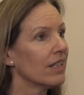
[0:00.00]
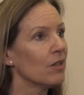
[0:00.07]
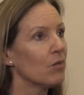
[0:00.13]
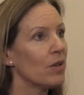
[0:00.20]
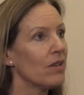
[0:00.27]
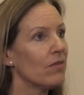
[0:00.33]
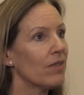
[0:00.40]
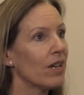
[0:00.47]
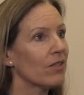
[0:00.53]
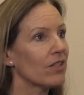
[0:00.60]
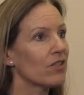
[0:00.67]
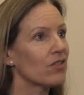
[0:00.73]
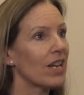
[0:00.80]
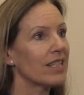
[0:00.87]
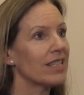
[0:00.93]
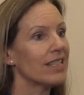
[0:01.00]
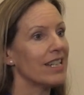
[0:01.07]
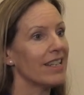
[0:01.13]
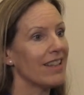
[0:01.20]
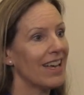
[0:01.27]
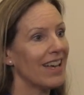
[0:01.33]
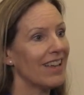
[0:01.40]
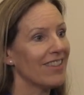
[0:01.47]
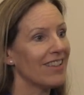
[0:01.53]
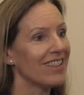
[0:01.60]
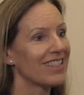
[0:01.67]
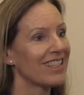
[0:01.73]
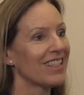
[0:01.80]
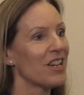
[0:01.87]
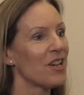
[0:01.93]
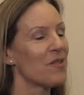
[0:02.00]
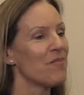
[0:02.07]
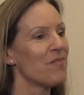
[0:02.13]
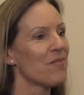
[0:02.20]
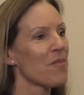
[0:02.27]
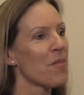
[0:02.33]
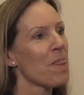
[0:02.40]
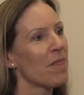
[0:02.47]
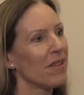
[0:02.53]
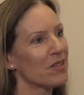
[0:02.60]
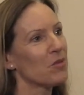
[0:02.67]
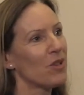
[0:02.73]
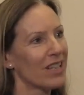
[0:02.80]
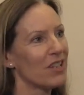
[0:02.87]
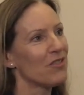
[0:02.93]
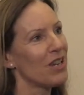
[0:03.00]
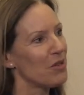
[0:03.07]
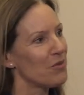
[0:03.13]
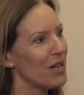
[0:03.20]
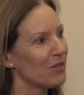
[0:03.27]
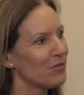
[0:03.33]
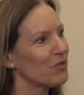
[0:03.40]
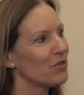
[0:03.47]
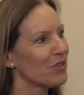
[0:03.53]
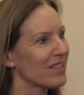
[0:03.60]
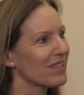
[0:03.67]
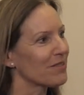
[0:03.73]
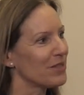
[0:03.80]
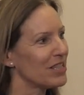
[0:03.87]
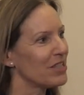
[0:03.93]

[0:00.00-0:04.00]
we found a strategy there that that's working really well for us, which